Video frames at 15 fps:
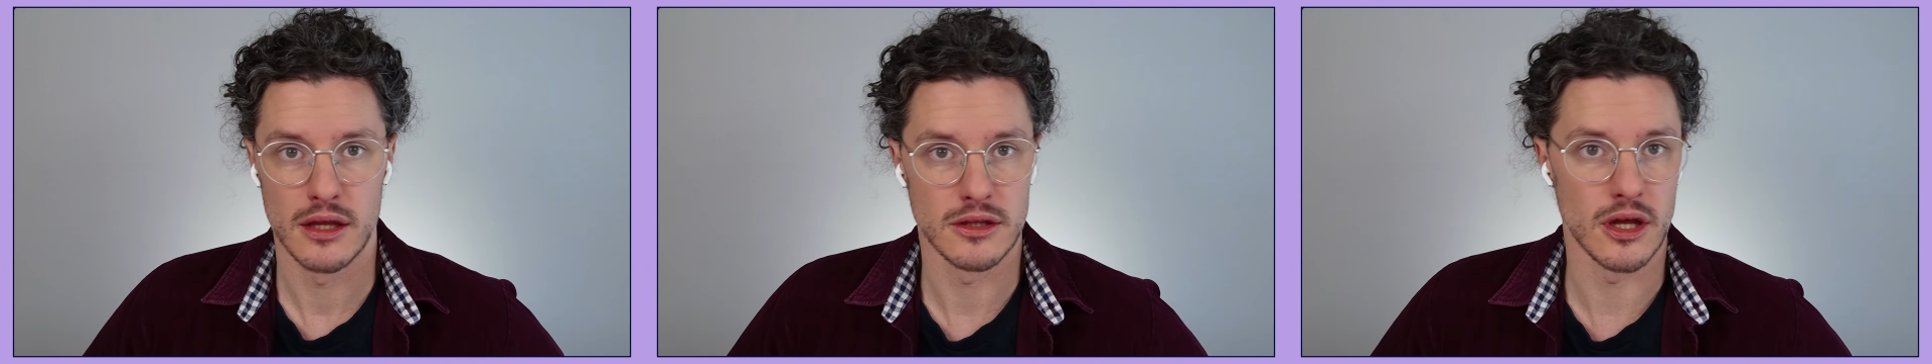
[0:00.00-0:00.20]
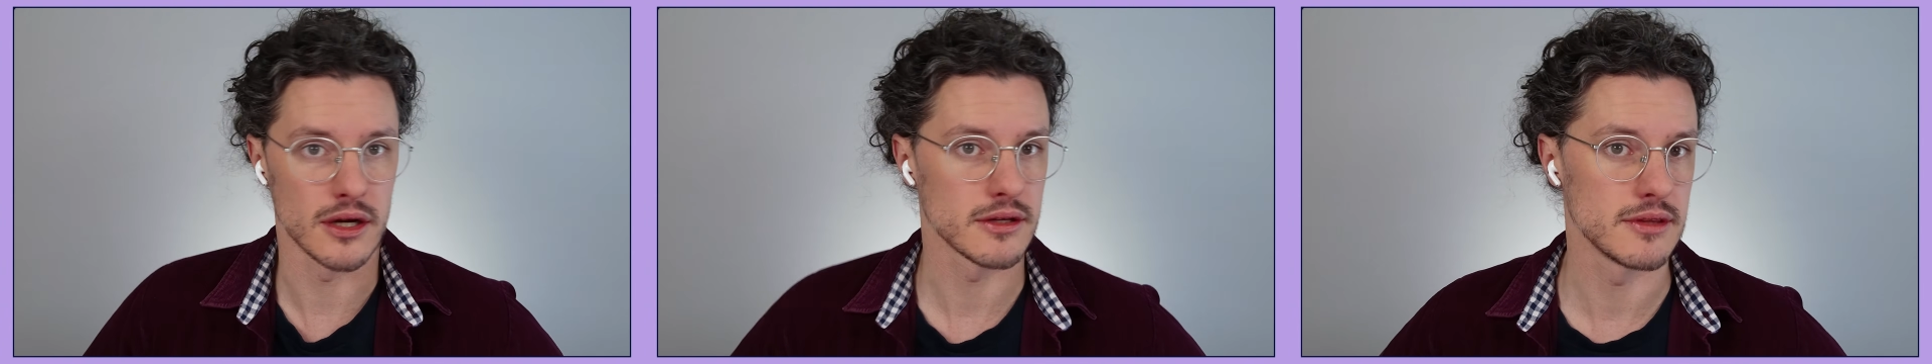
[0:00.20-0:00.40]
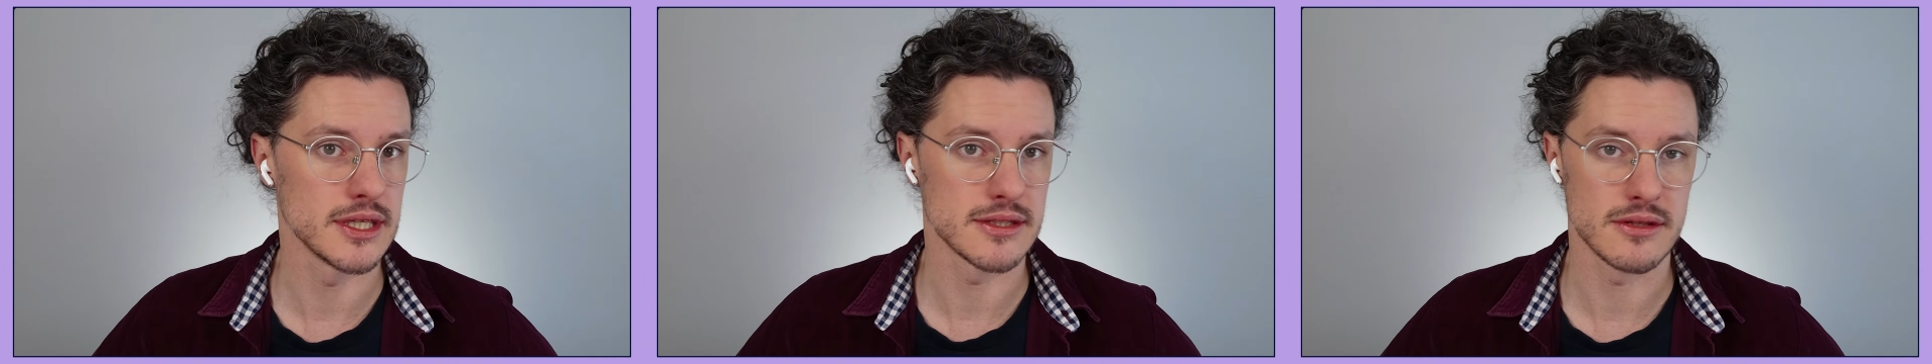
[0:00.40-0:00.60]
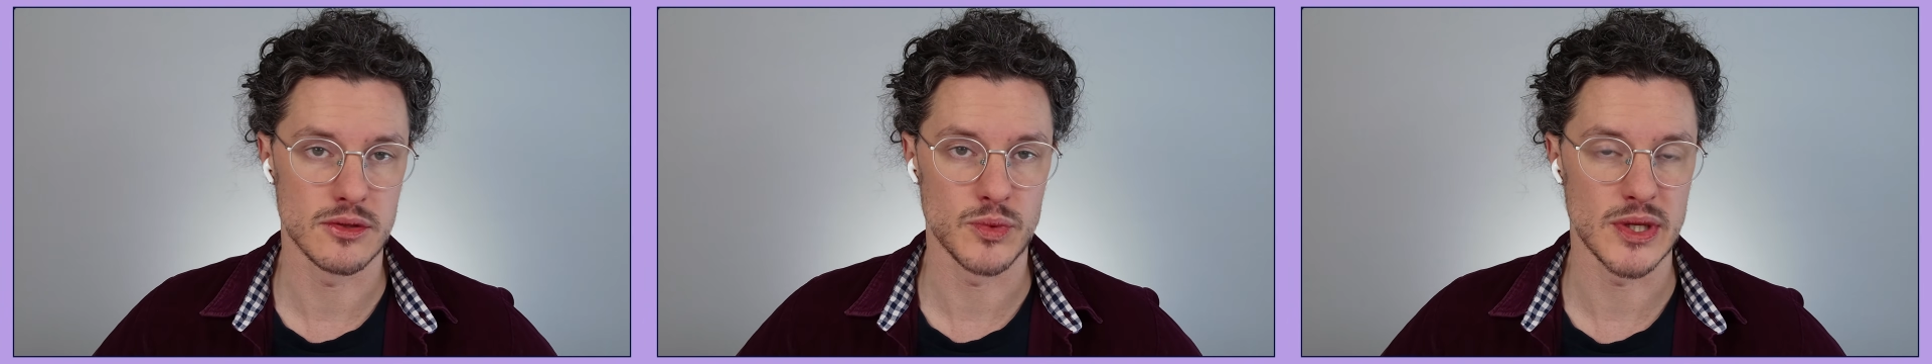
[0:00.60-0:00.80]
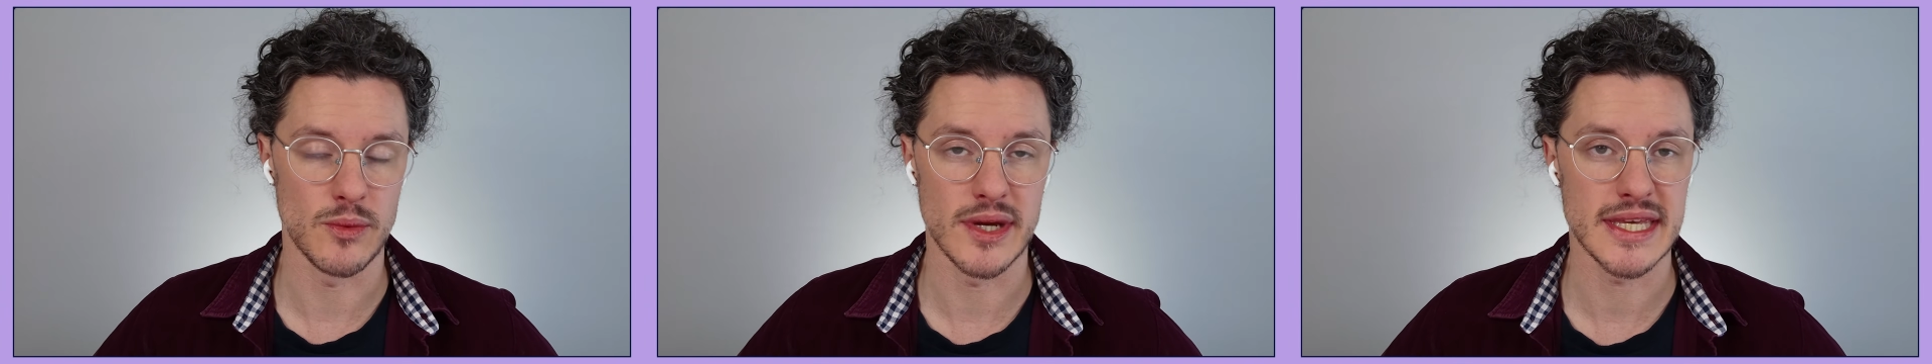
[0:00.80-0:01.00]
look,
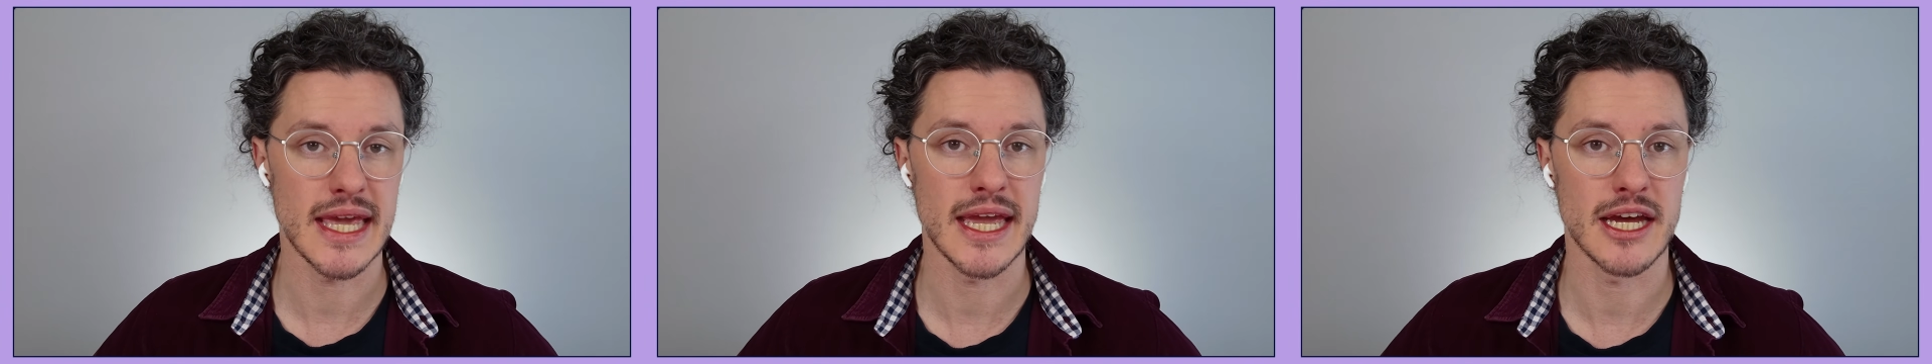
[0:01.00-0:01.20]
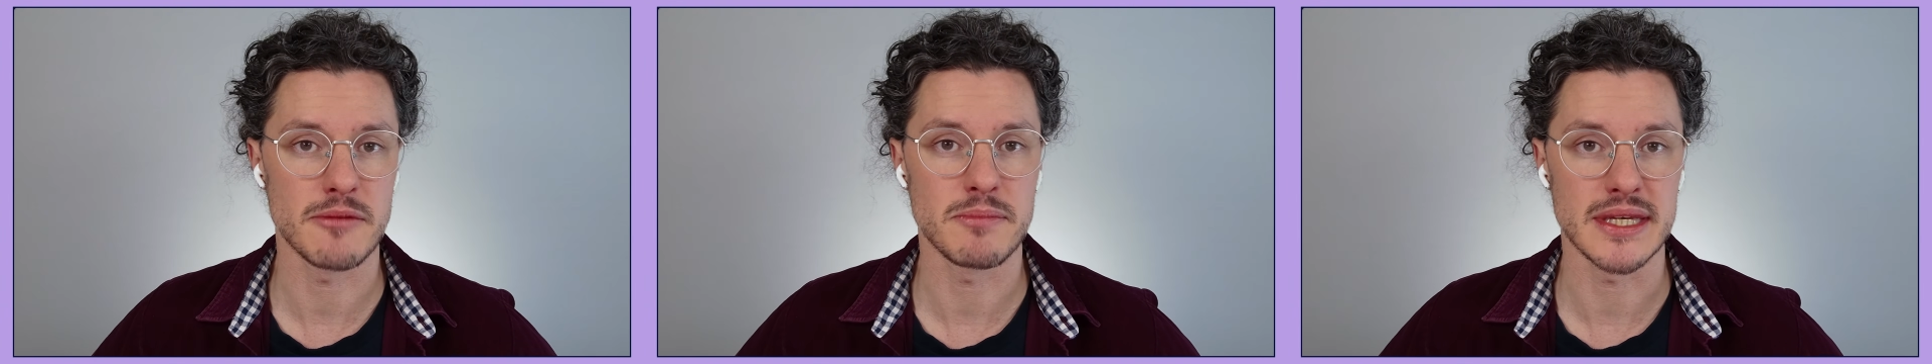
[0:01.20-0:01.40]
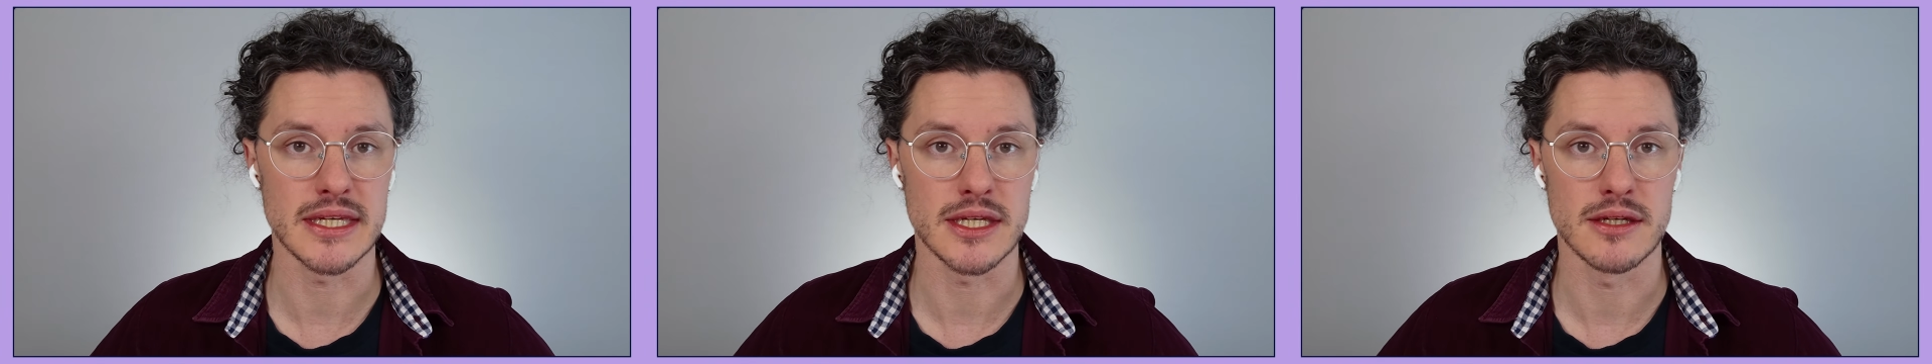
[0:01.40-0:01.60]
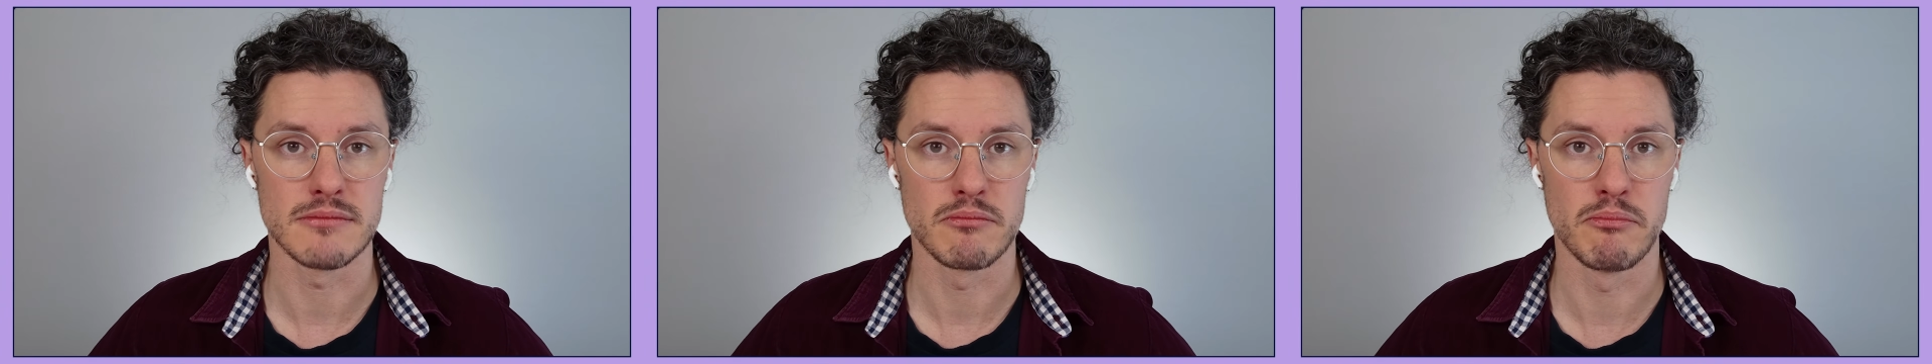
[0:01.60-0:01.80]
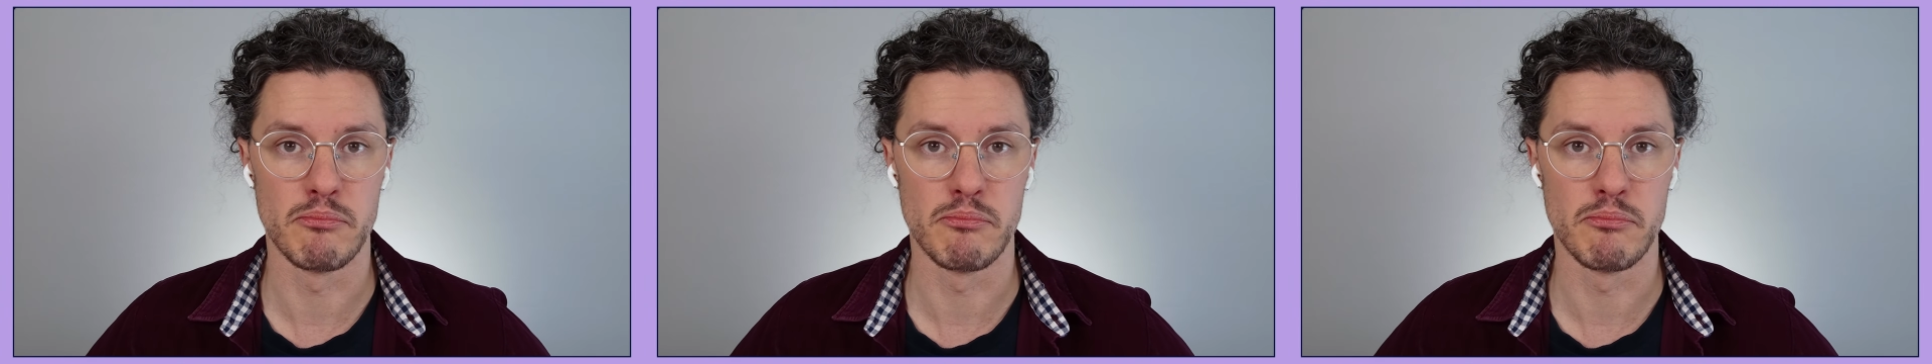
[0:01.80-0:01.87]
we can't be